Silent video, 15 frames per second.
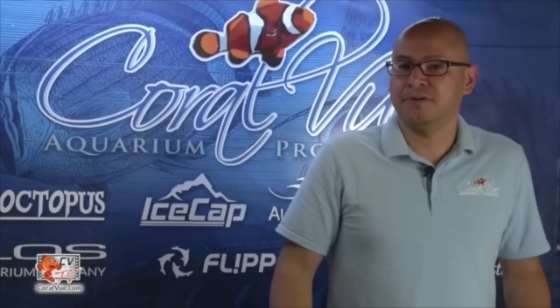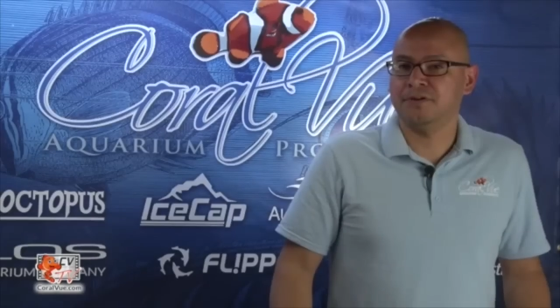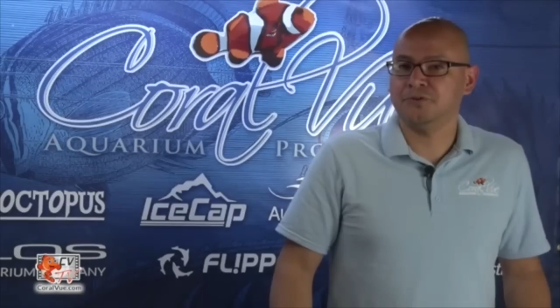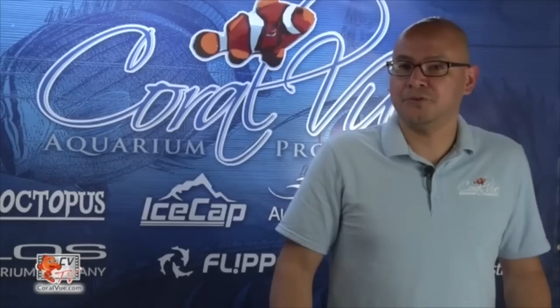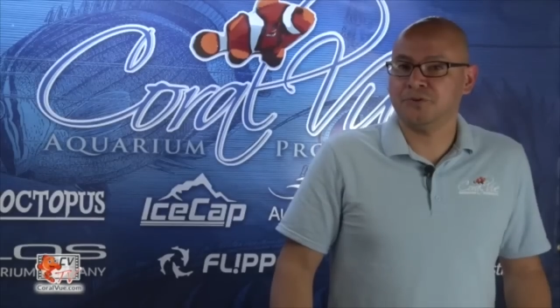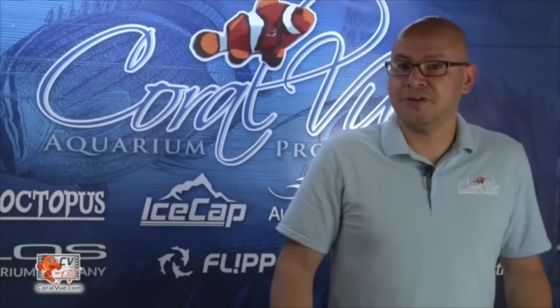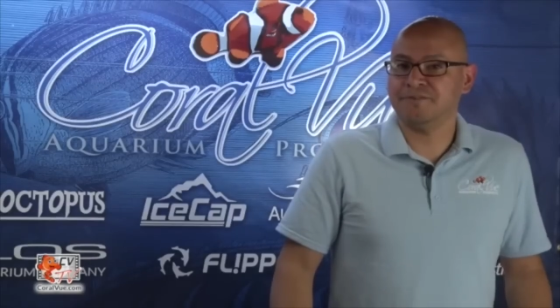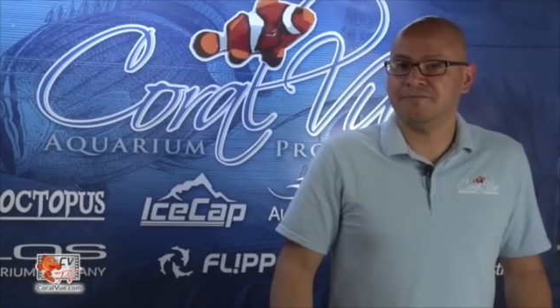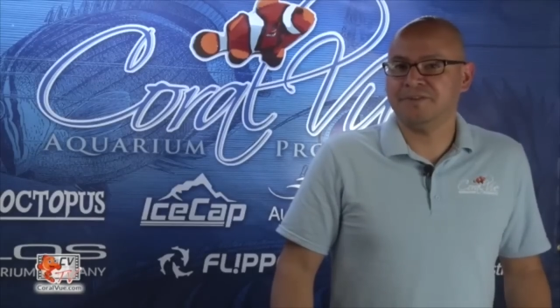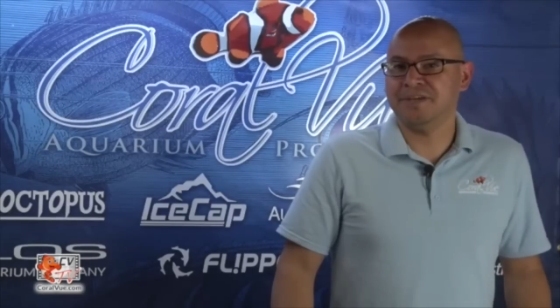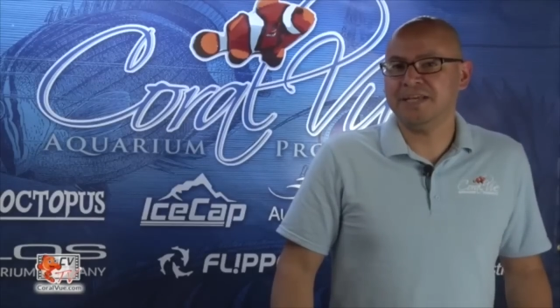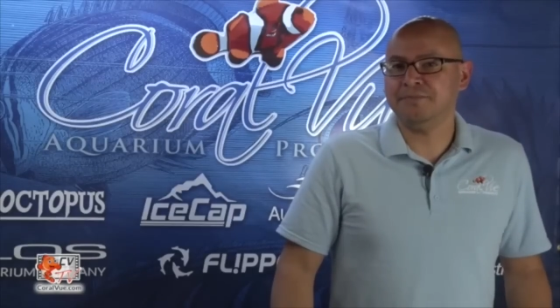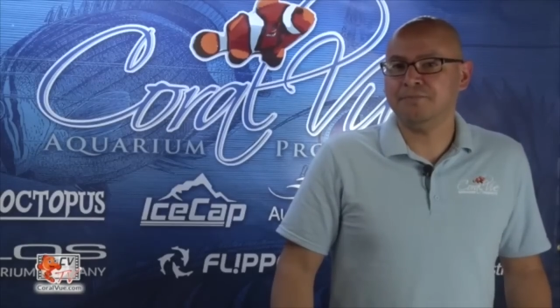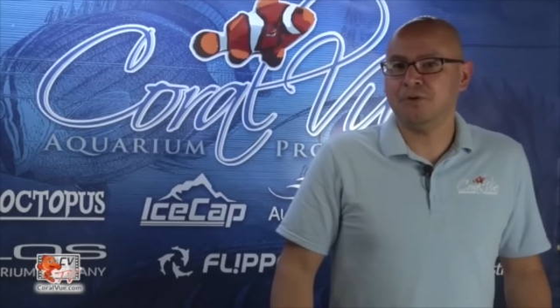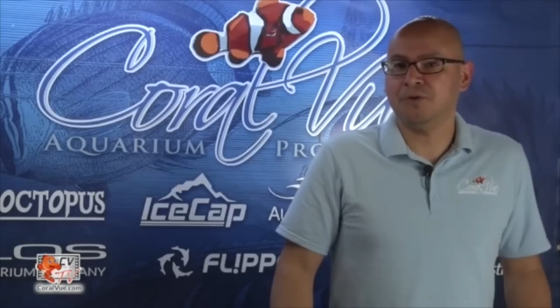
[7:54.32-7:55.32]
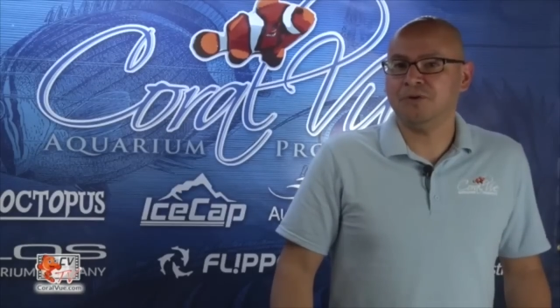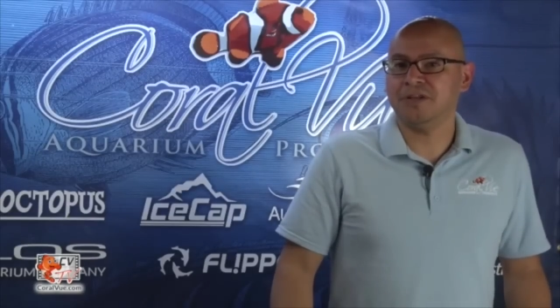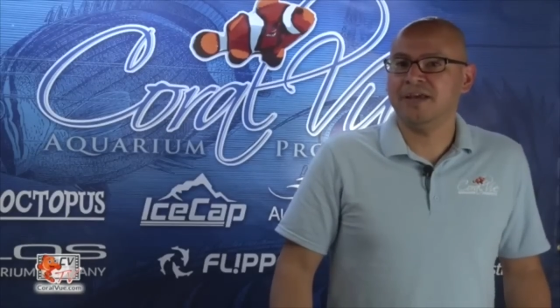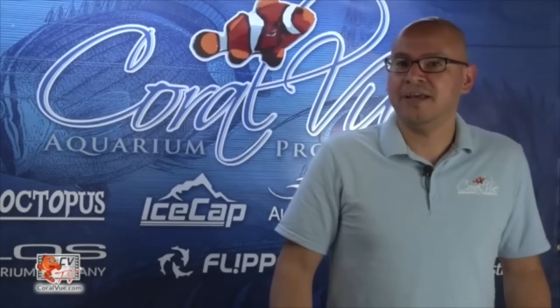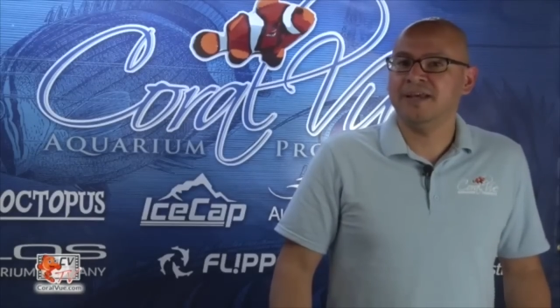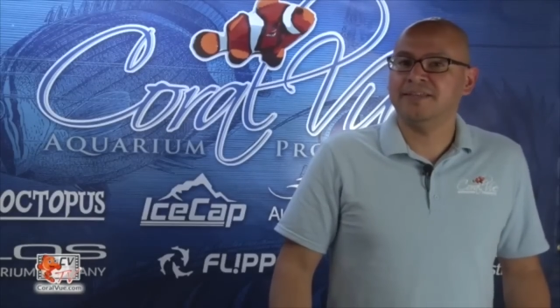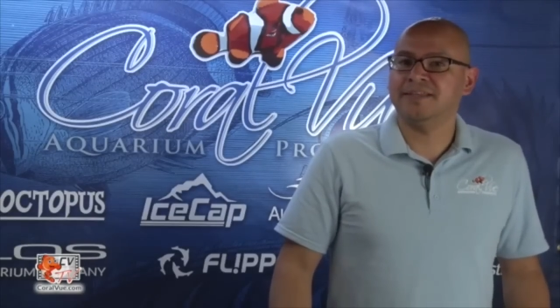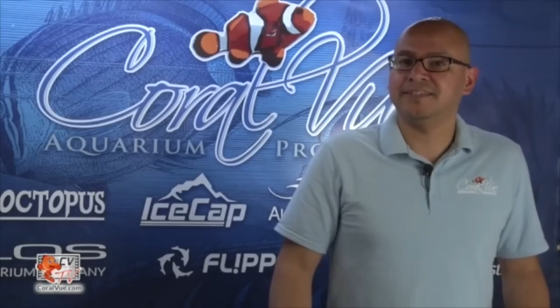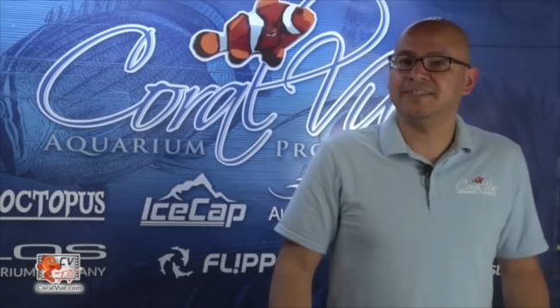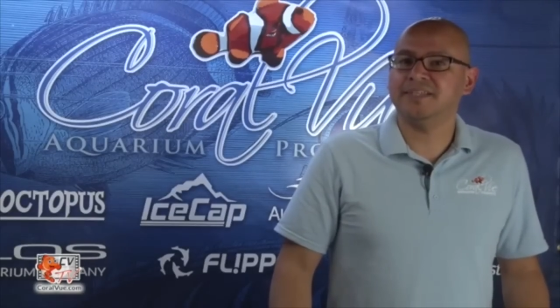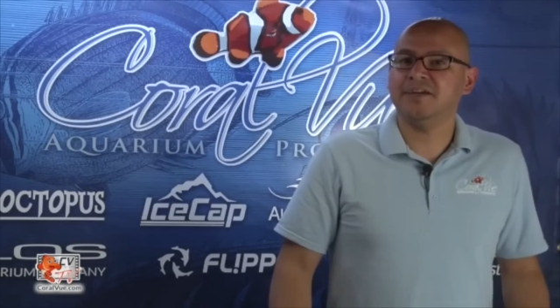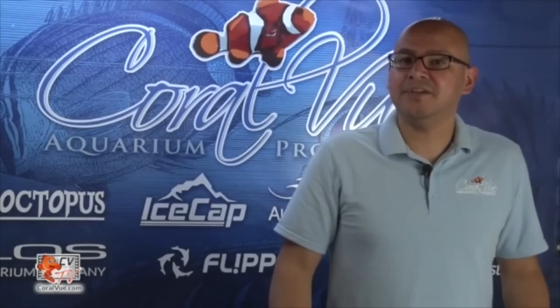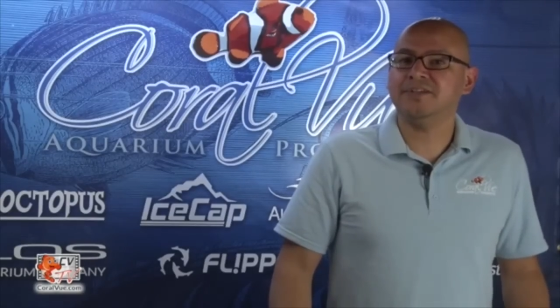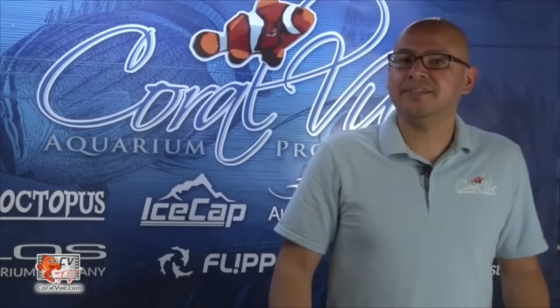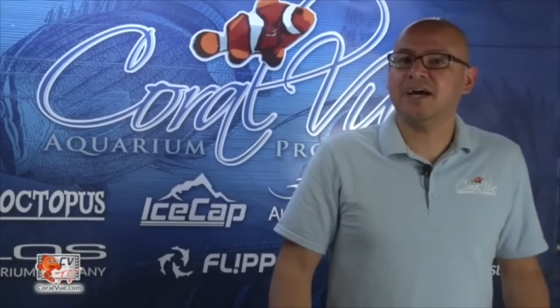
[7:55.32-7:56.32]
During feeding mode, the
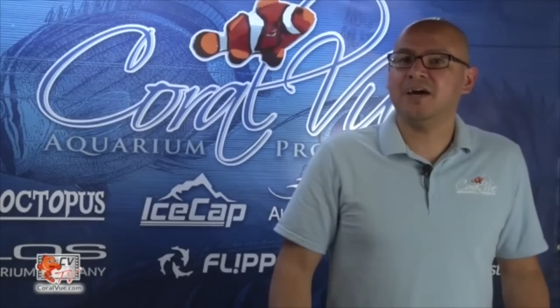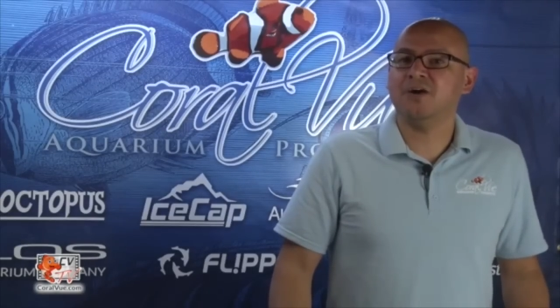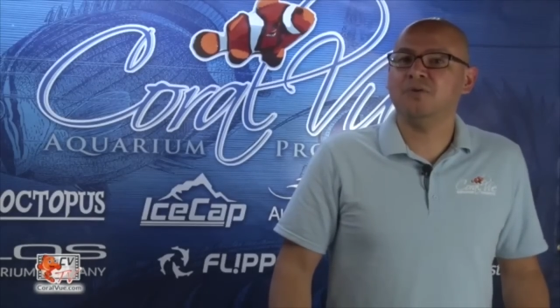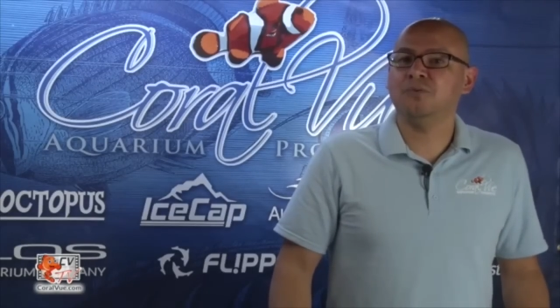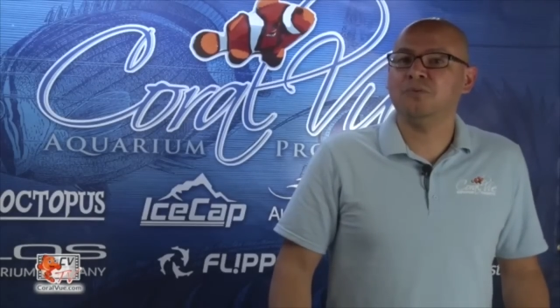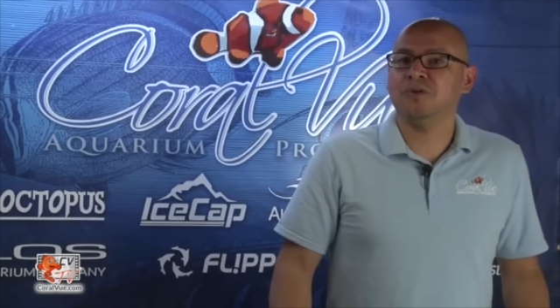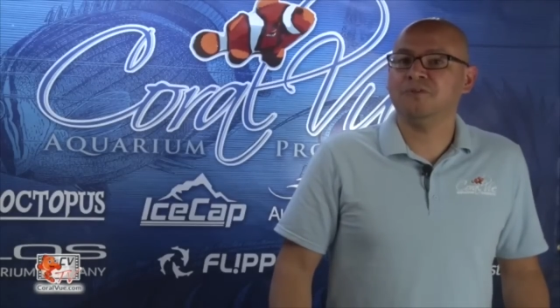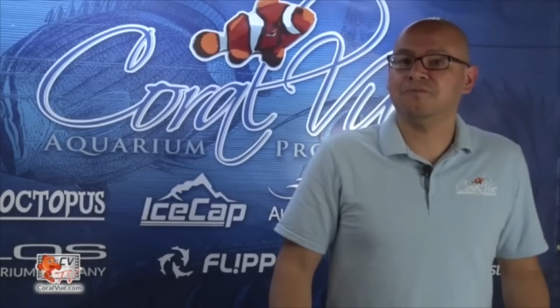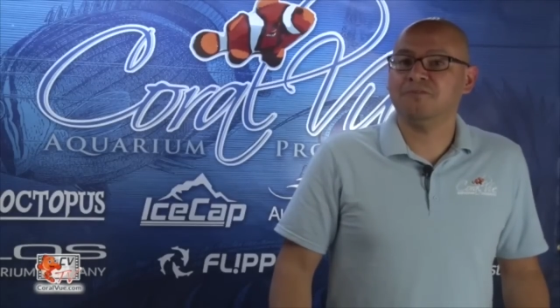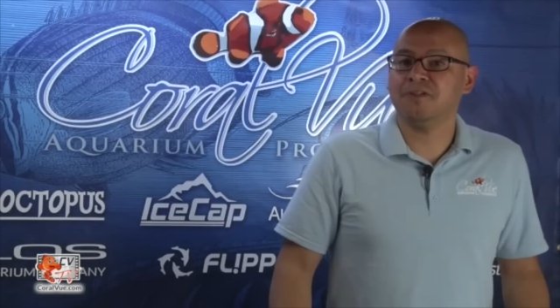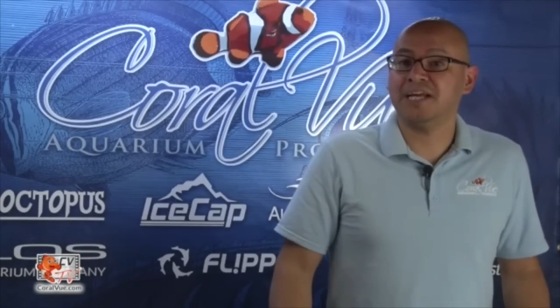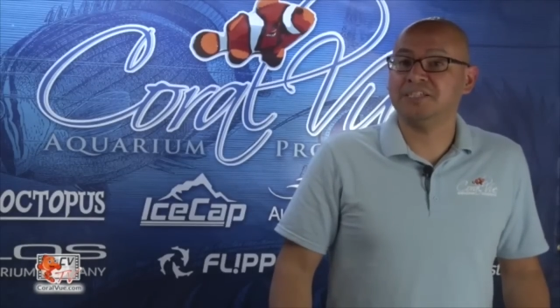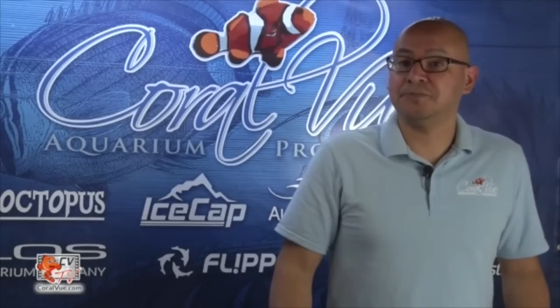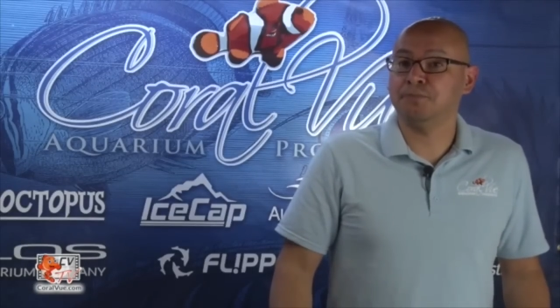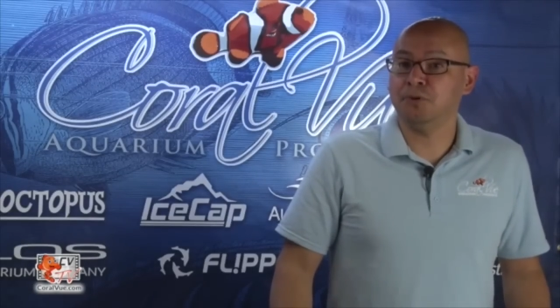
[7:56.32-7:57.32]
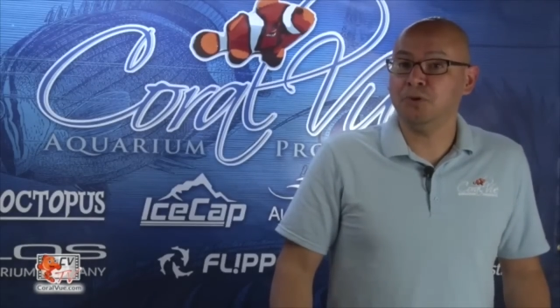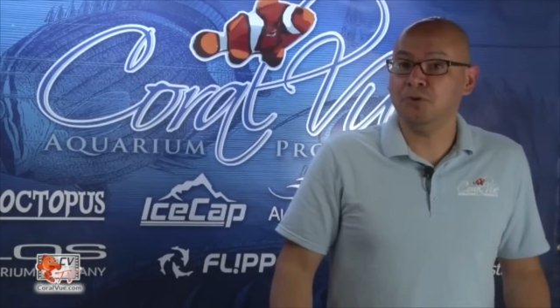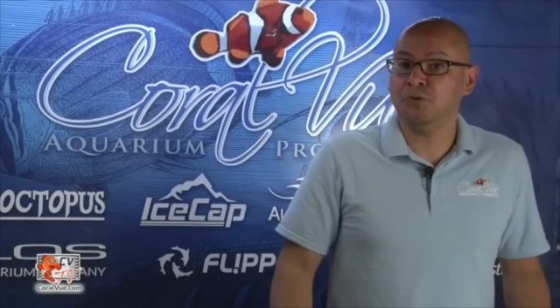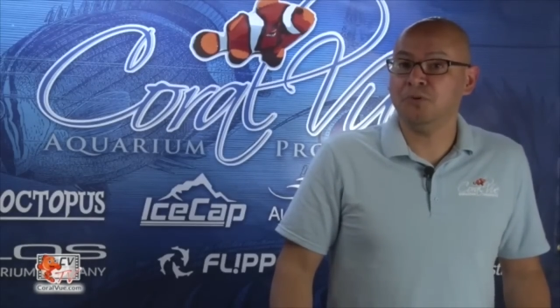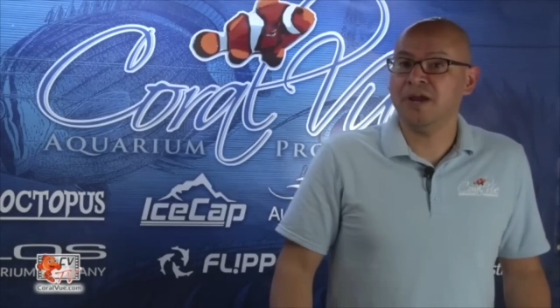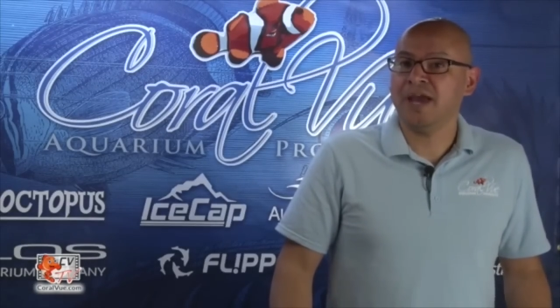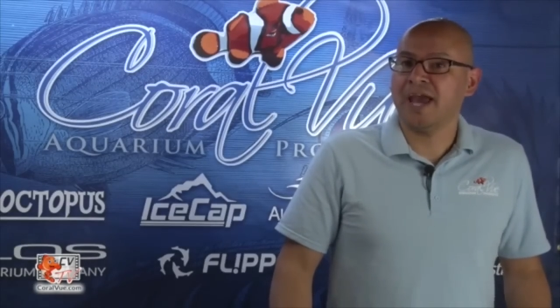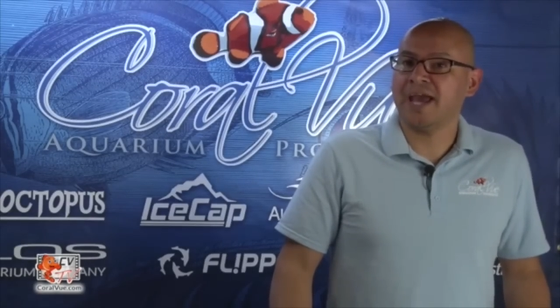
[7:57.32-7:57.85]
center dial will flash blue